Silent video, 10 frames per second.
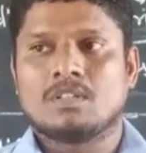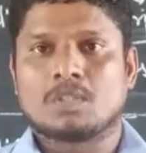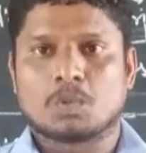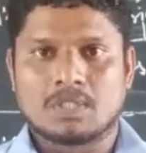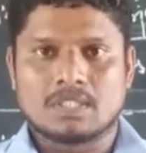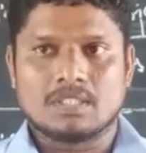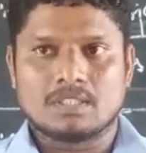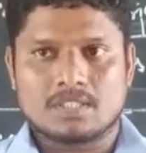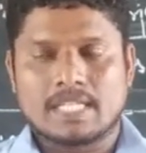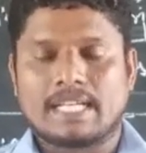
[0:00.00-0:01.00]

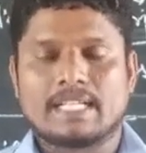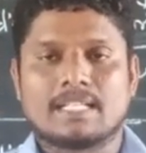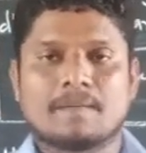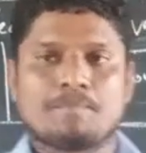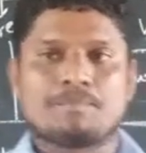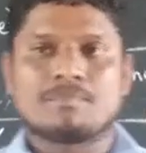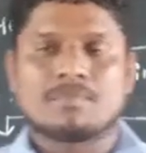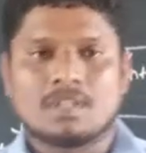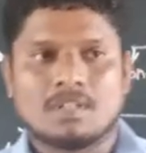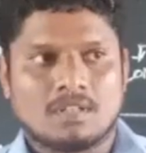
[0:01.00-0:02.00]
12th standard,
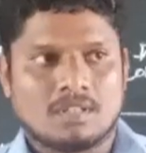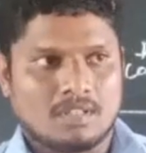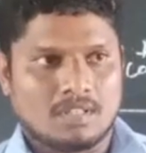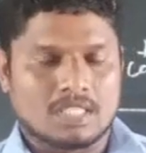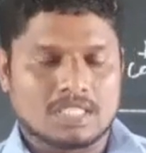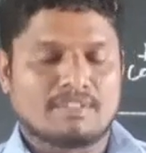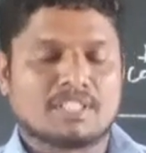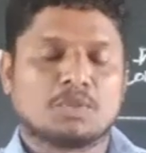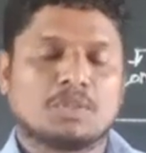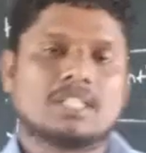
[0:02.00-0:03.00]

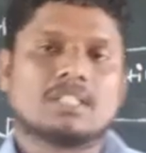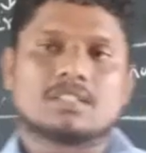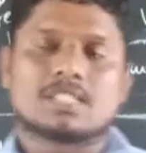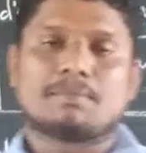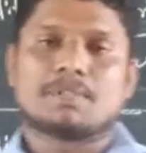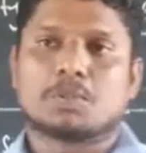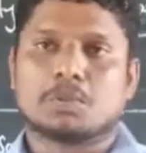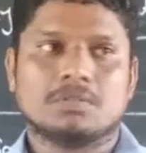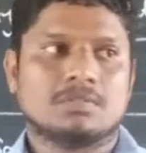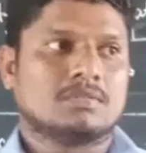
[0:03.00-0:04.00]
7th unit, chapter
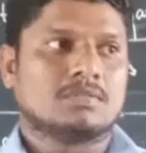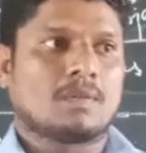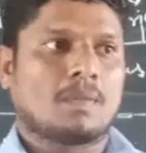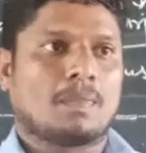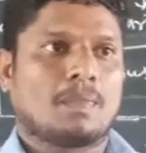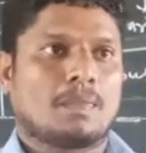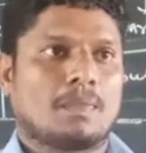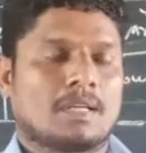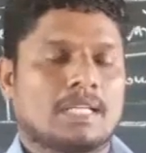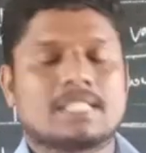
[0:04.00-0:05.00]
2,
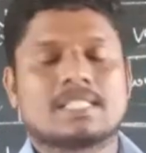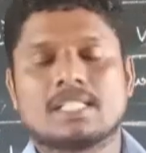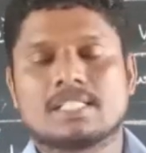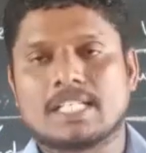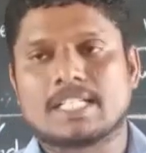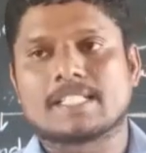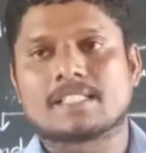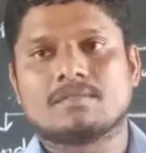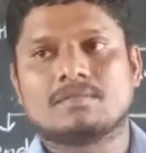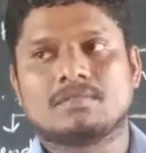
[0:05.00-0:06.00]
classical genetics.
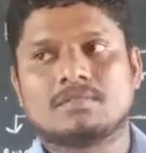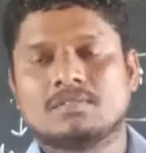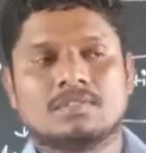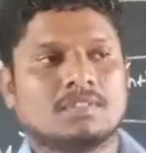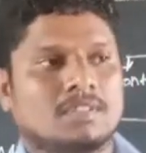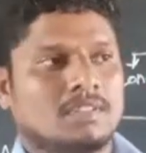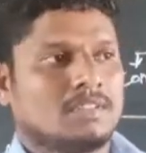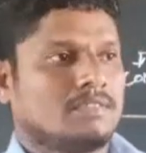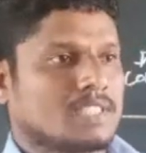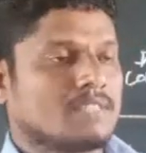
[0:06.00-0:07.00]

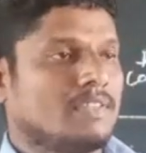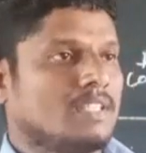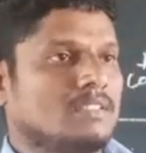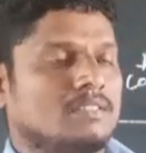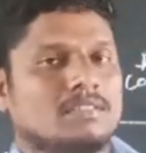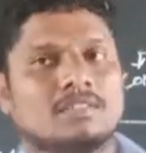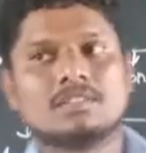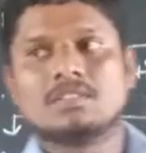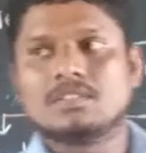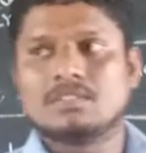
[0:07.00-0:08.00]
First of
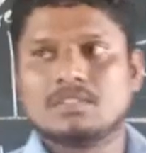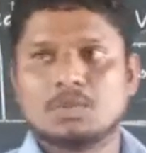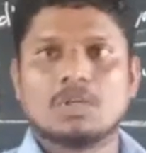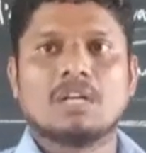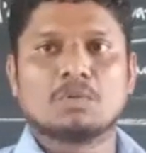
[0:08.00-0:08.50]
all, you have